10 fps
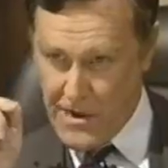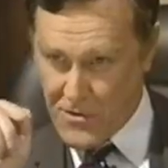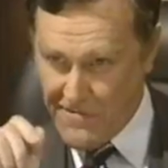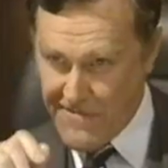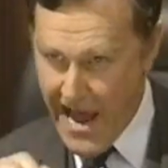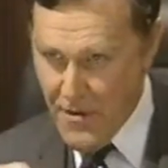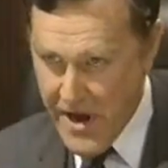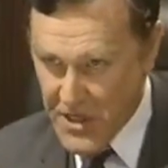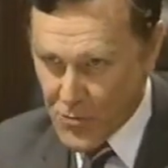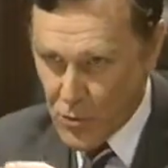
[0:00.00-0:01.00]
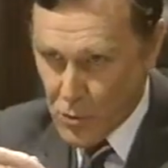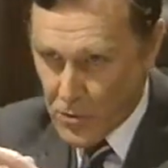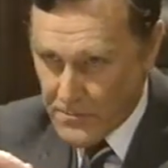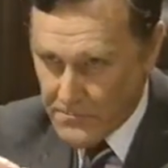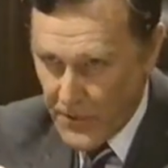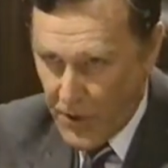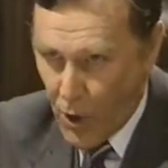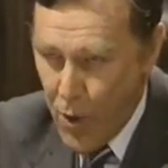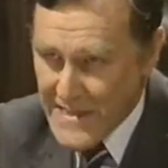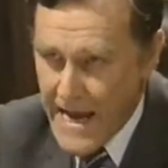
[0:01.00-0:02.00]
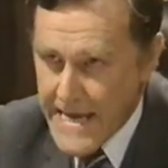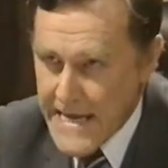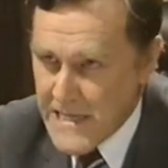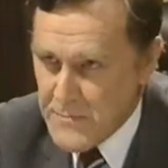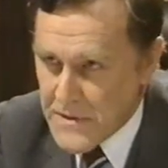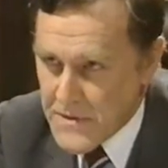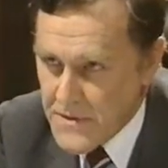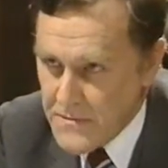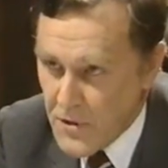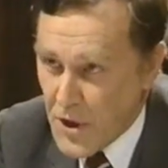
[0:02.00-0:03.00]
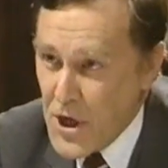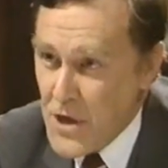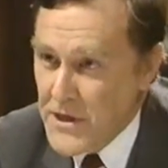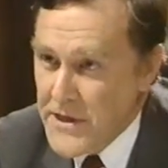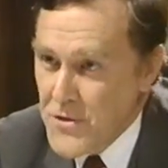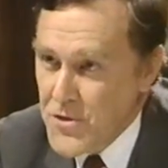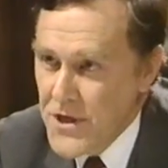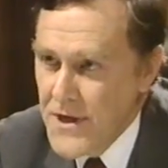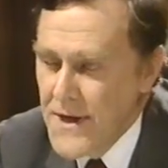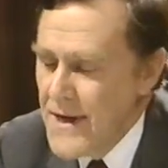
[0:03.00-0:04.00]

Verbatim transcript: an ultra vires rule, or a quasi easement, or a curtilage?